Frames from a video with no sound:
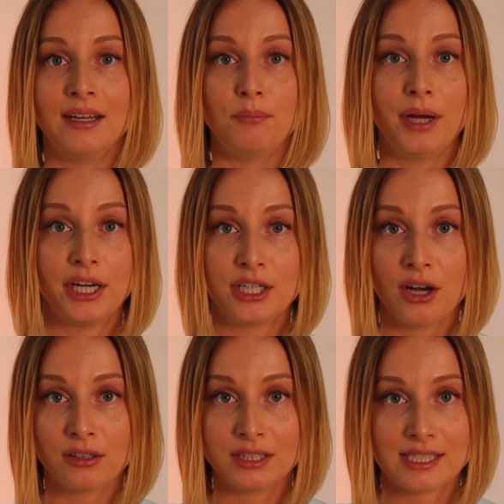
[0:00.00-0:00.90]
and
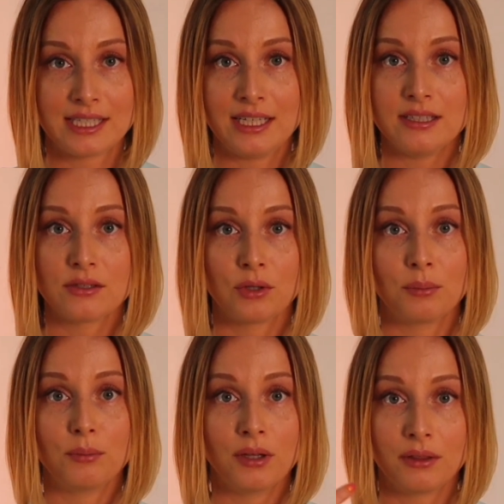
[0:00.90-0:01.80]
periodontal disease
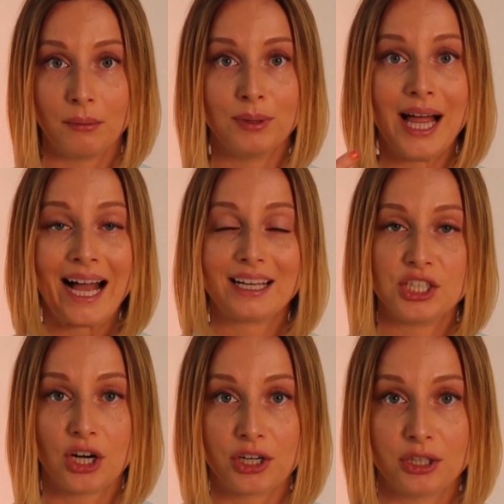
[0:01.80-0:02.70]
or the plaque and
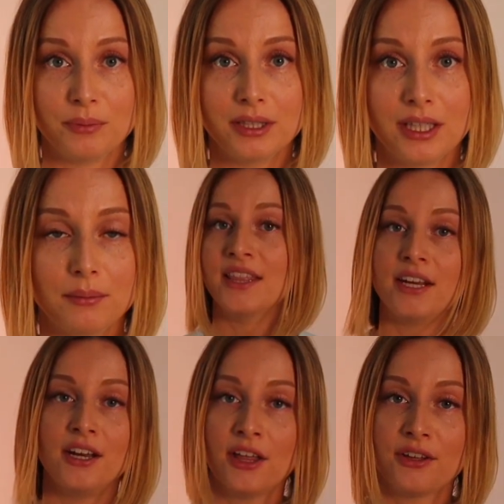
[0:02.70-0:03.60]
tartar buildup. And then
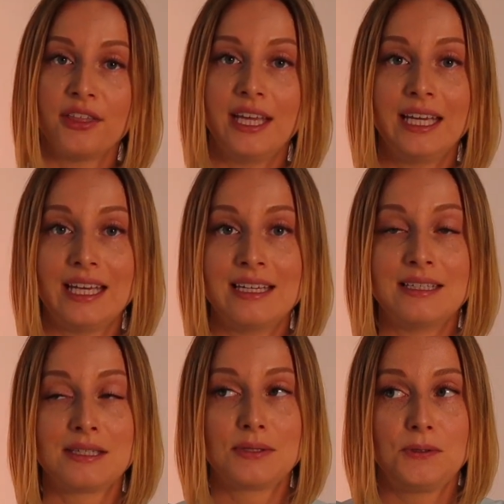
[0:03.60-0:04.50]
another thing
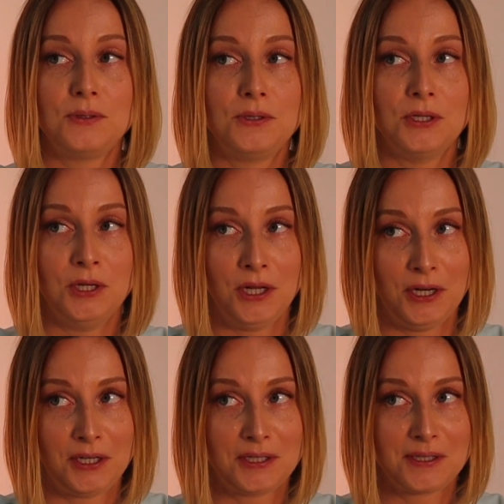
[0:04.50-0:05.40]
is
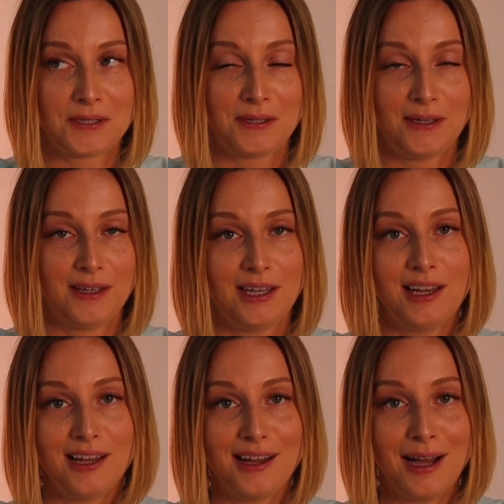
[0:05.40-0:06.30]
genetics.
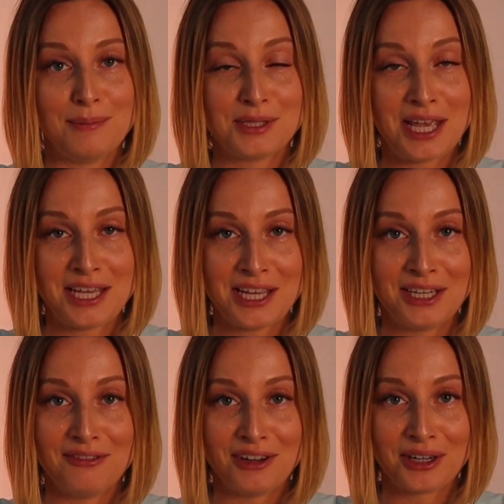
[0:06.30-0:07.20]
I'm saying it in
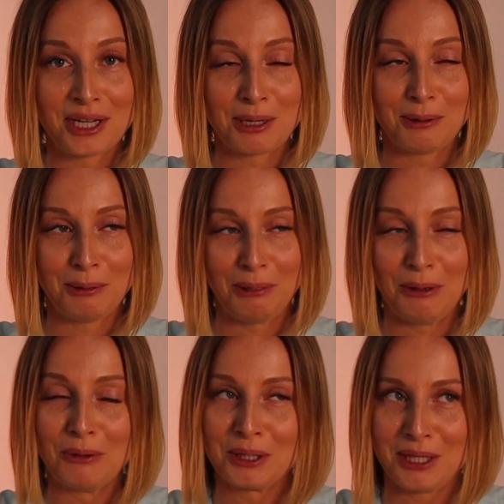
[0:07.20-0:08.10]
a very
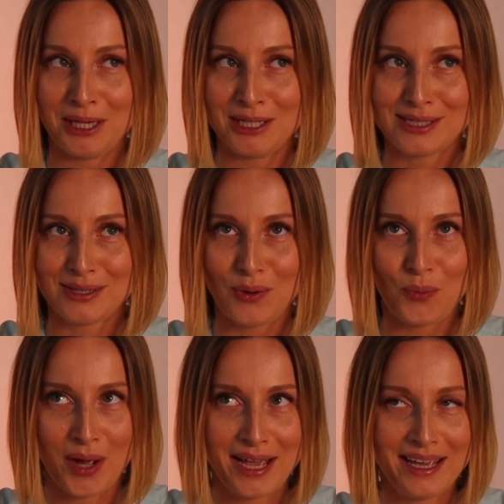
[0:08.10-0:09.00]
lowercase
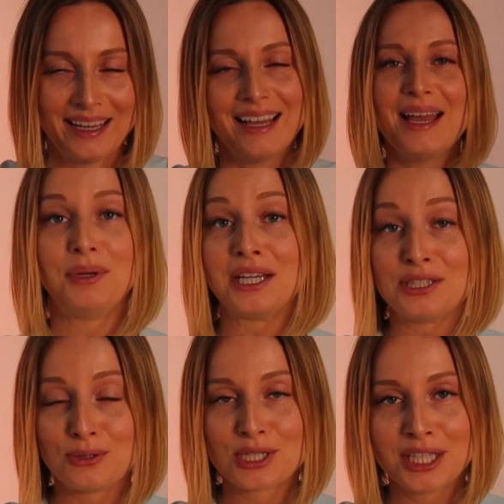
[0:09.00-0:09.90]
way because
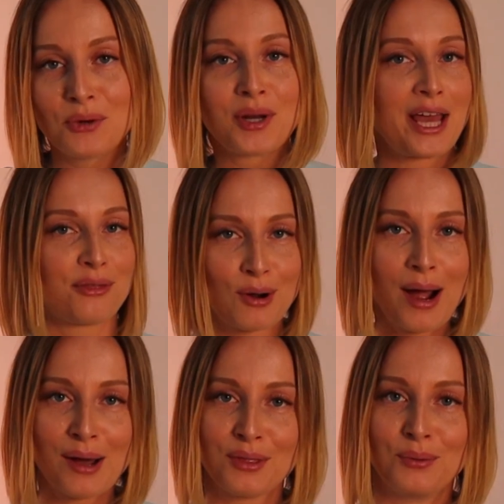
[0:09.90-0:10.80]
usually when I throw
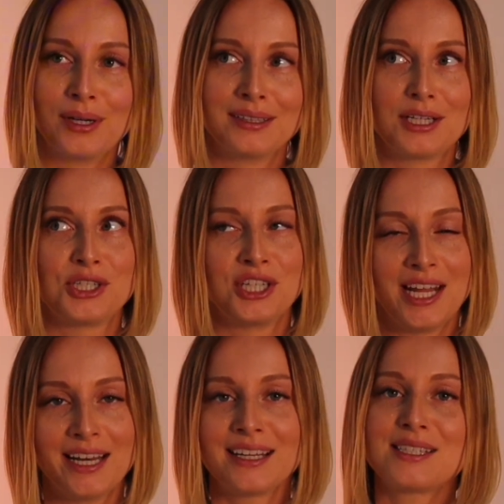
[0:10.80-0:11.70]
out the word
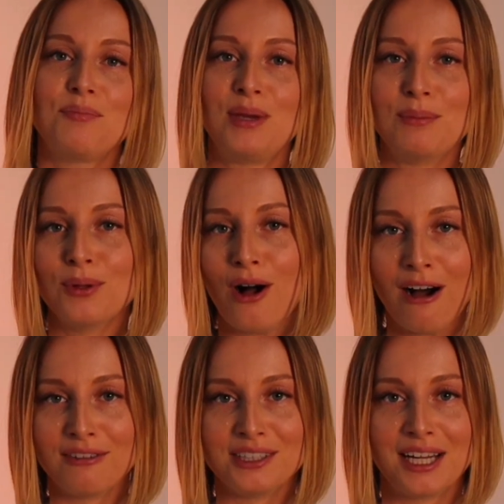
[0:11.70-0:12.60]
genetics, people
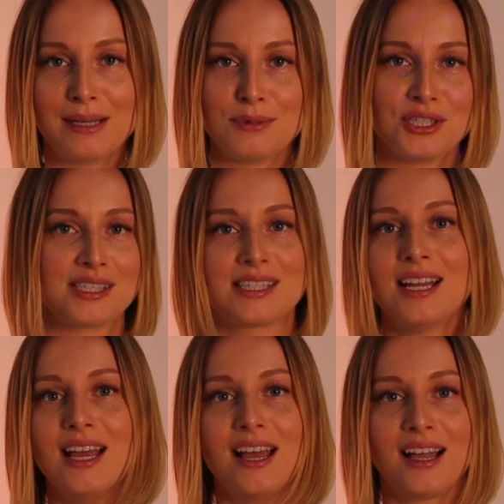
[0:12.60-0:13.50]
oftentimes
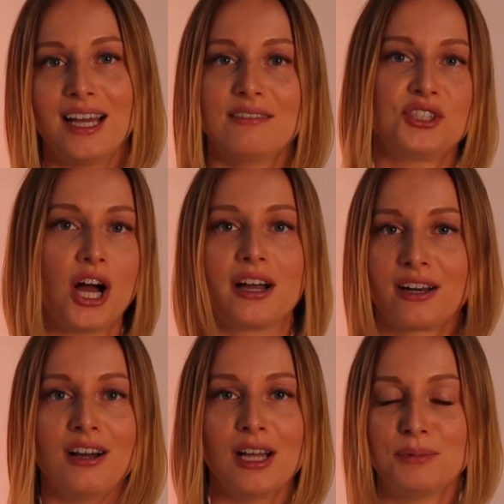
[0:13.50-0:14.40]
just kind of chalk
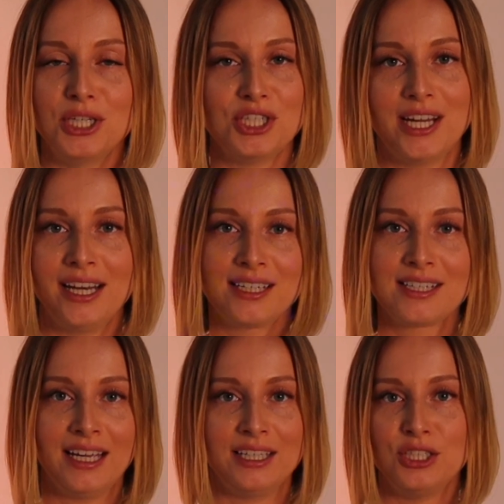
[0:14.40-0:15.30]
it all up to
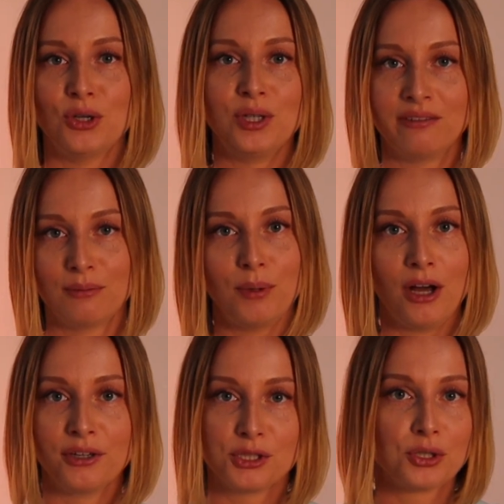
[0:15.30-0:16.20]
genetics and don't even
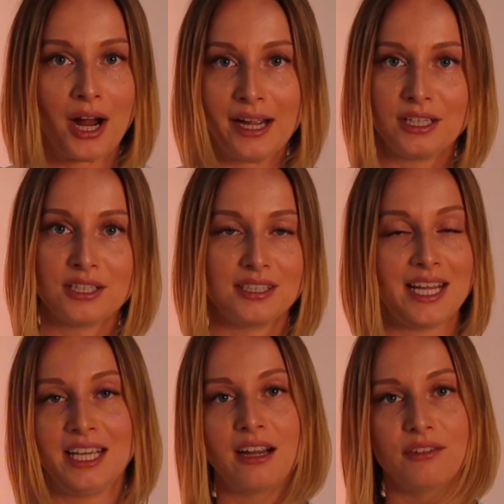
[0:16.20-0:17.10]
bother trying to
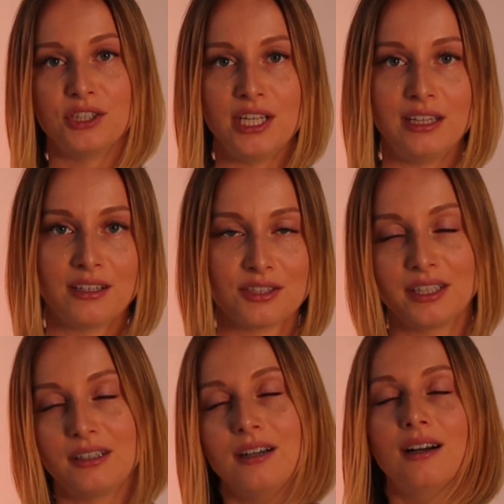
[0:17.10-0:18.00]
take care of their teeth because
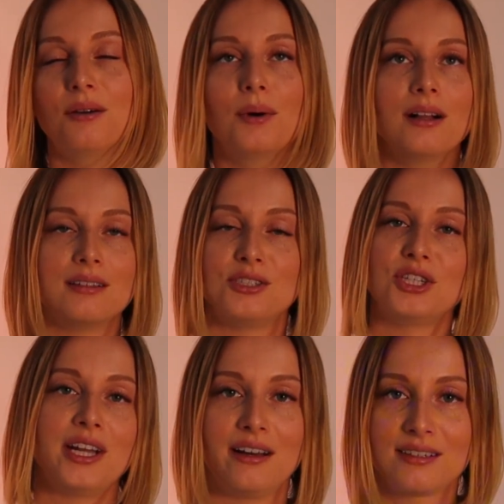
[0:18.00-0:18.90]
they're like, oh, well, it's
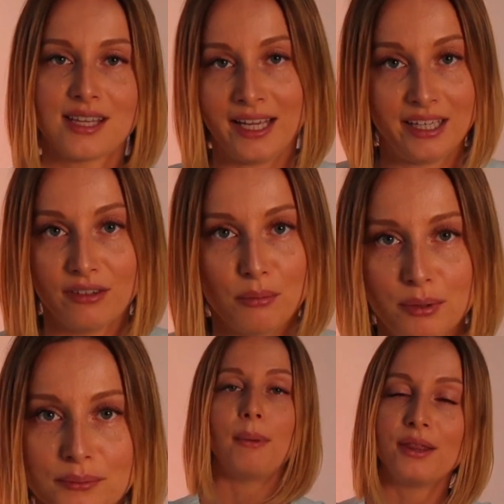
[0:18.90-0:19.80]
genetics. I give up.
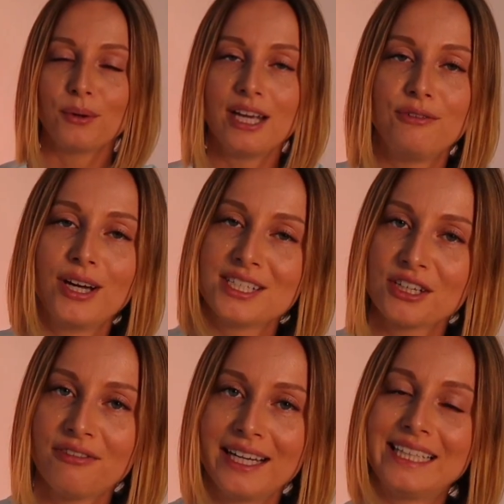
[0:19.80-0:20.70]
By the way, if you guys
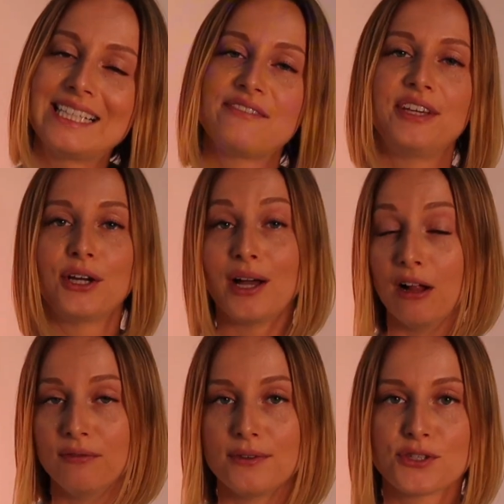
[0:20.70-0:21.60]
are finding this video
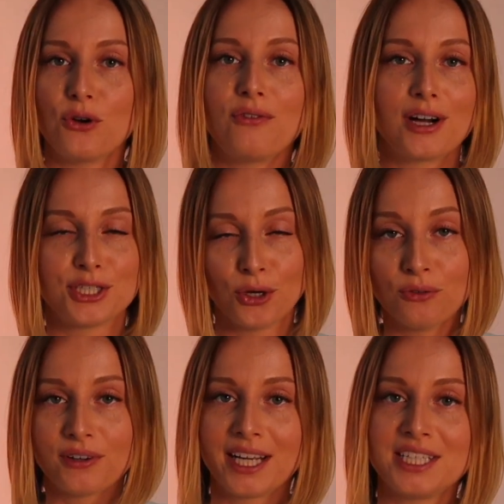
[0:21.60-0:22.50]
helpful so far,
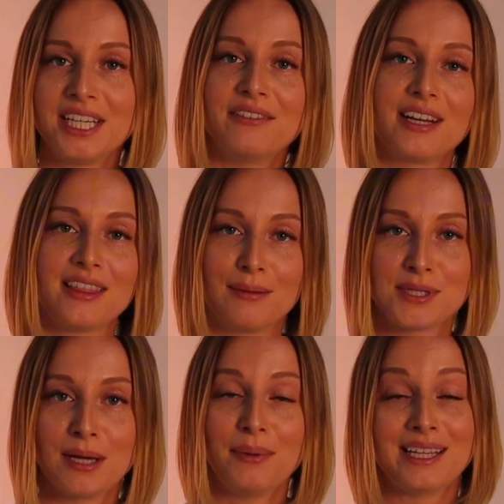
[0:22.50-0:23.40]
don't forget to give it a
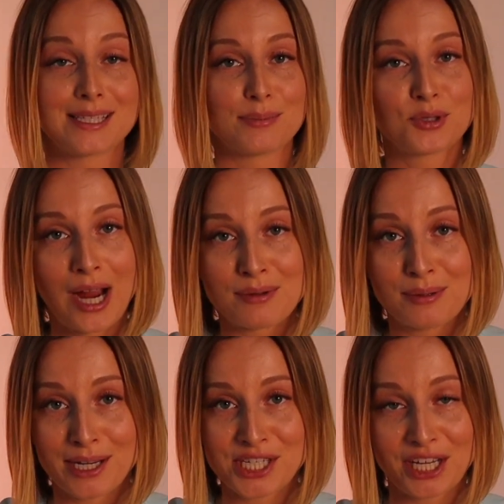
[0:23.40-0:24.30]
thumbs up and subscribe
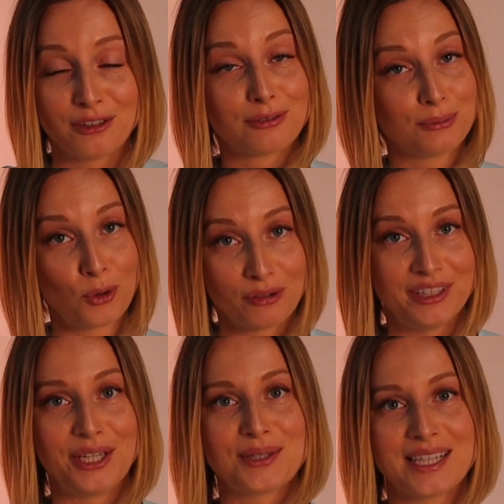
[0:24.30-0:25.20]
to my channel for more
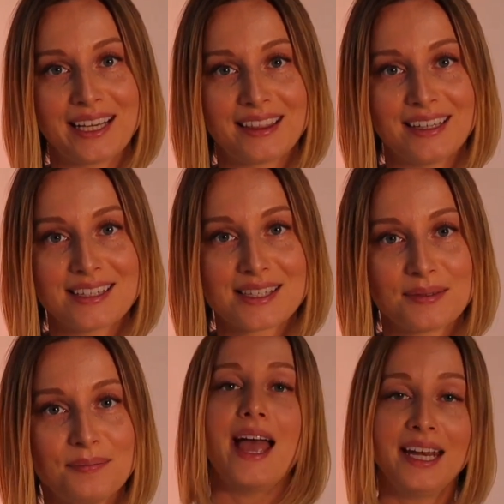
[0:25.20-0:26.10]
videos like this.
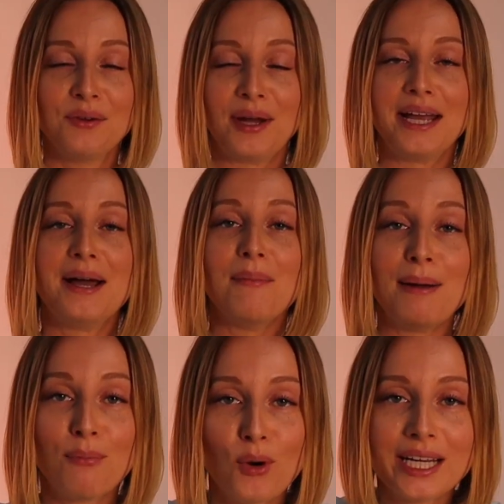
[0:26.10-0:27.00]
Anyway, my
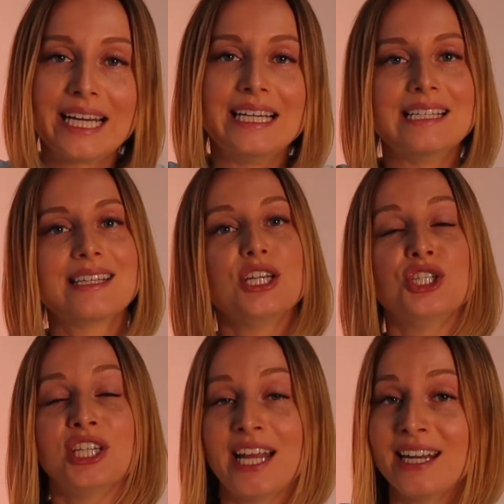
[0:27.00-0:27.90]
point is
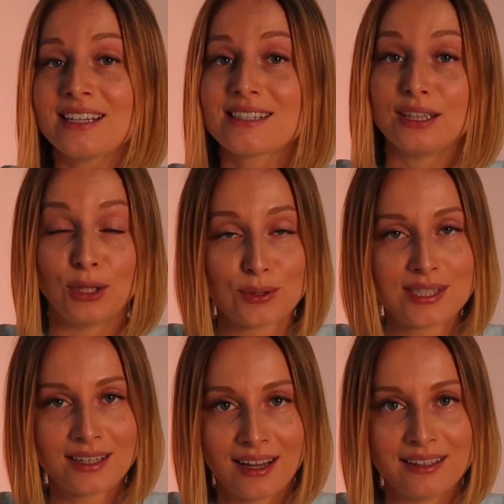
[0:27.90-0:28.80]
genetics
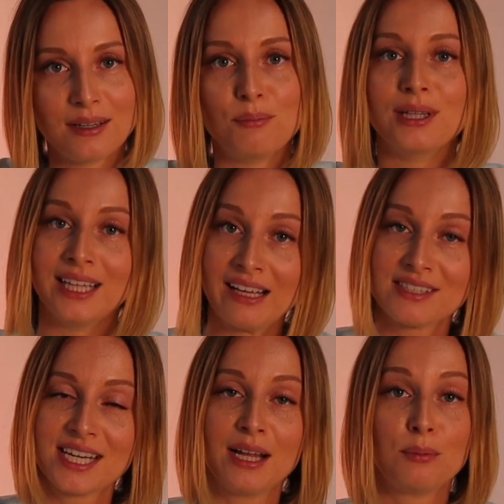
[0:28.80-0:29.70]
loads the gun, but
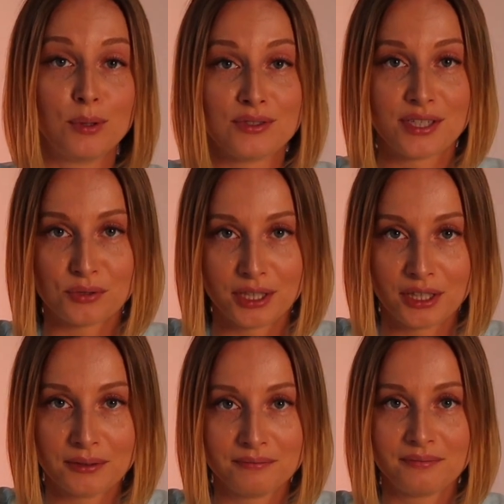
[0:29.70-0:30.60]
lifestyle pulls the
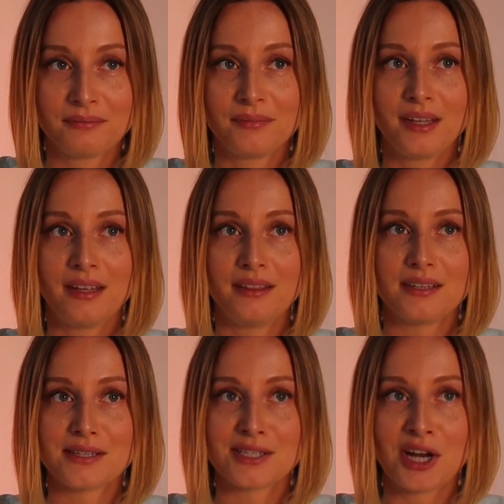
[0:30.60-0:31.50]
trigger.
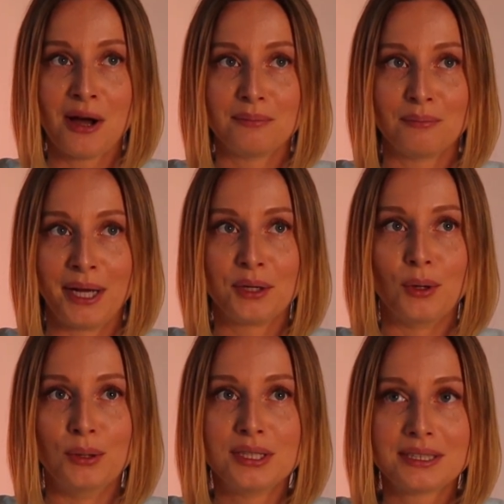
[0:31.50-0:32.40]
This is not my
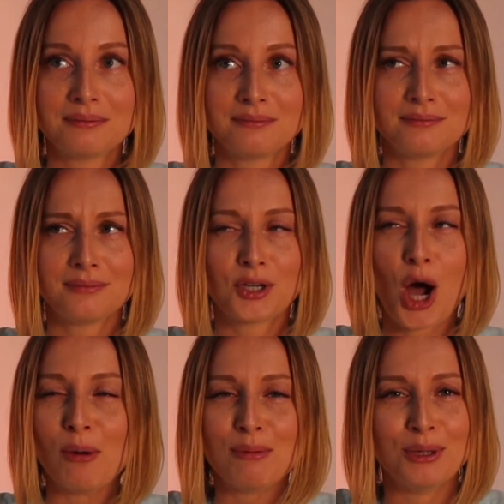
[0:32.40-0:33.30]
quote.
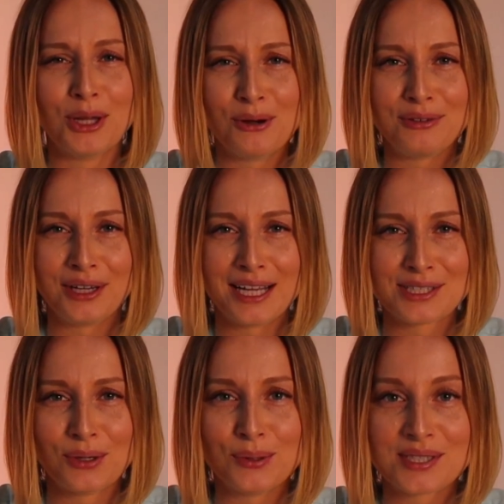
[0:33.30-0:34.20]
Comment below if you guys
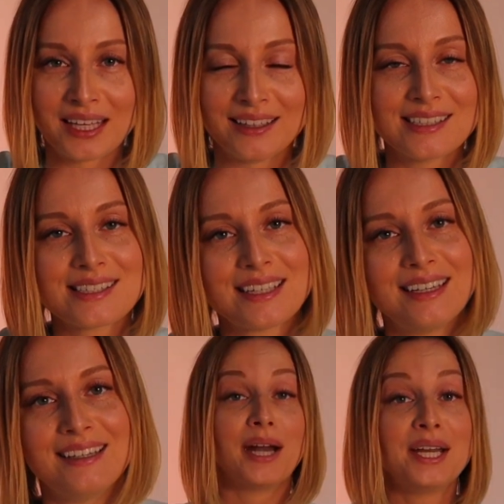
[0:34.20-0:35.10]
know who said this.
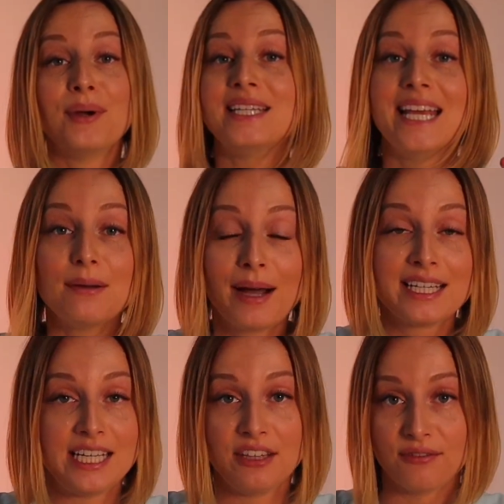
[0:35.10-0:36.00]
But anyway, take my
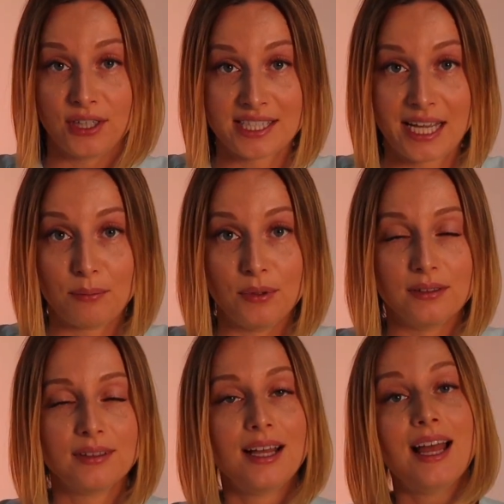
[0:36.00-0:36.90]
teeth for
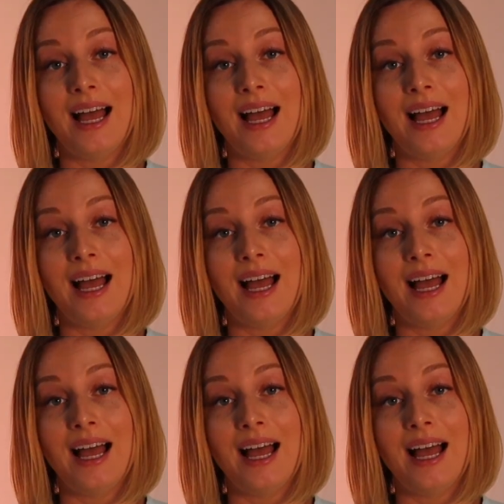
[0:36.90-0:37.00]
example.